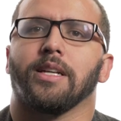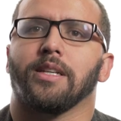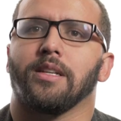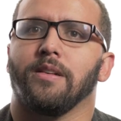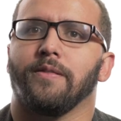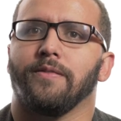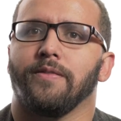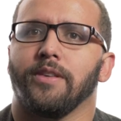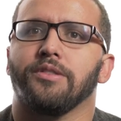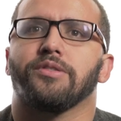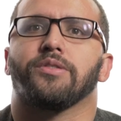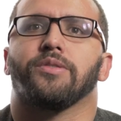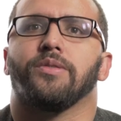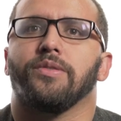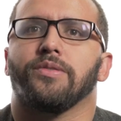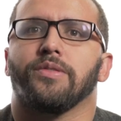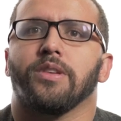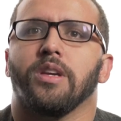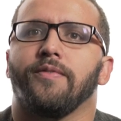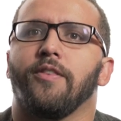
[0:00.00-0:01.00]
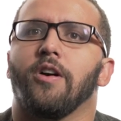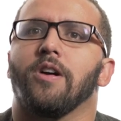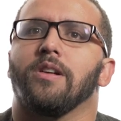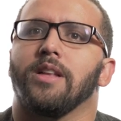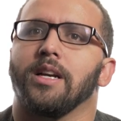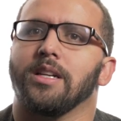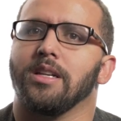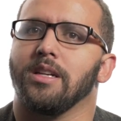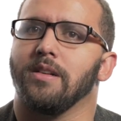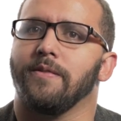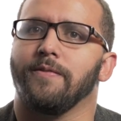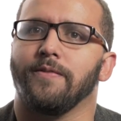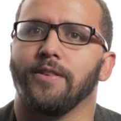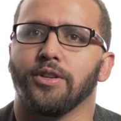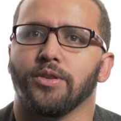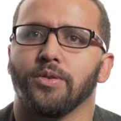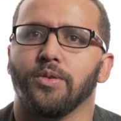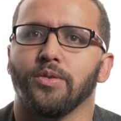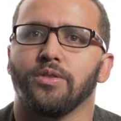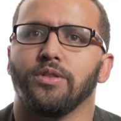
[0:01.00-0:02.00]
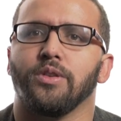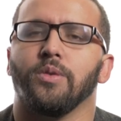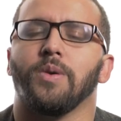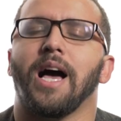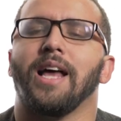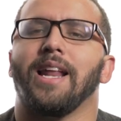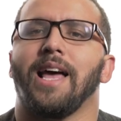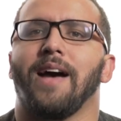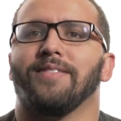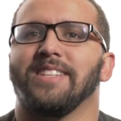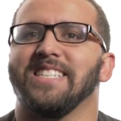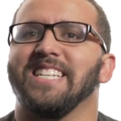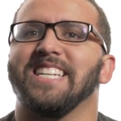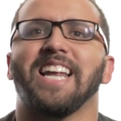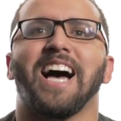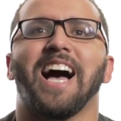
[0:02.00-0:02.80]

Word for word: elected officials if our elected officials do not have